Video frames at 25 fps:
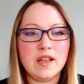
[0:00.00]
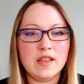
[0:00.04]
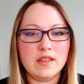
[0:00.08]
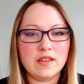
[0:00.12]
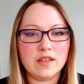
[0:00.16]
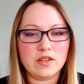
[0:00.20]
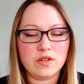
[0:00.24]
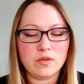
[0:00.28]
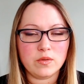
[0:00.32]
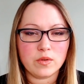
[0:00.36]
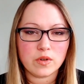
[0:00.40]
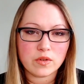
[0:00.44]

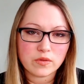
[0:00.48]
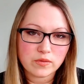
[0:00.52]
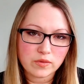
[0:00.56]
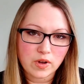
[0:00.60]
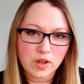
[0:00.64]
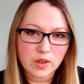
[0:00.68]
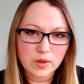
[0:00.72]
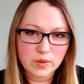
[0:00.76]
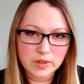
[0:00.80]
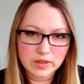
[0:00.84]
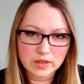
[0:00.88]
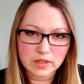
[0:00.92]
you are
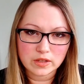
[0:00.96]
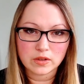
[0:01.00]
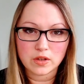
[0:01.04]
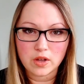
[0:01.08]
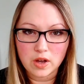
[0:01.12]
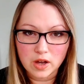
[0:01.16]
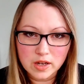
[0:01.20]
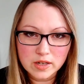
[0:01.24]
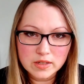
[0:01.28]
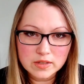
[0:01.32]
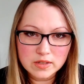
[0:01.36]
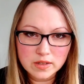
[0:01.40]
following the
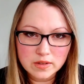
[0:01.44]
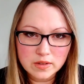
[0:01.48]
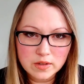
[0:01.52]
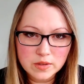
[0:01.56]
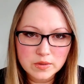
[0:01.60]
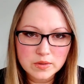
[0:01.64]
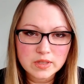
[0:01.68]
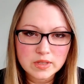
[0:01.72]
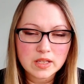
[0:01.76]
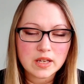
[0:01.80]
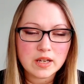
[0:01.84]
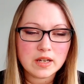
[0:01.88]
laws on
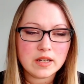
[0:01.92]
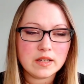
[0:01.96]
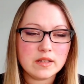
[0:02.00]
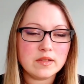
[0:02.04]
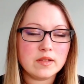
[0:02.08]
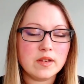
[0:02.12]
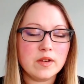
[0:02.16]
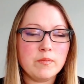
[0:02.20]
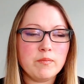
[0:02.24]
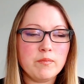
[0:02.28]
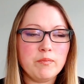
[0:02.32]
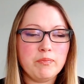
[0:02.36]
those things.
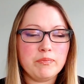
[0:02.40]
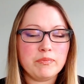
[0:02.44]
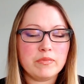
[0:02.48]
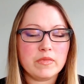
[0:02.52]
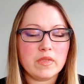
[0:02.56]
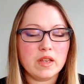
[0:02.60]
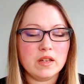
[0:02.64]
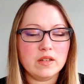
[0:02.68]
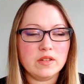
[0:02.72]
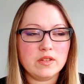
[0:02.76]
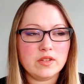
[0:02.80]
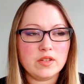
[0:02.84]

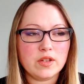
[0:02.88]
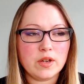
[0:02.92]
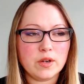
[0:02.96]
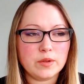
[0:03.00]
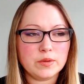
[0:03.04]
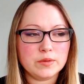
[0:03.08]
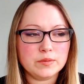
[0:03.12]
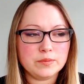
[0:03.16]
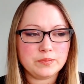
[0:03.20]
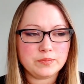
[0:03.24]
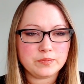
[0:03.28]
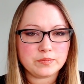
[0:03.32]
So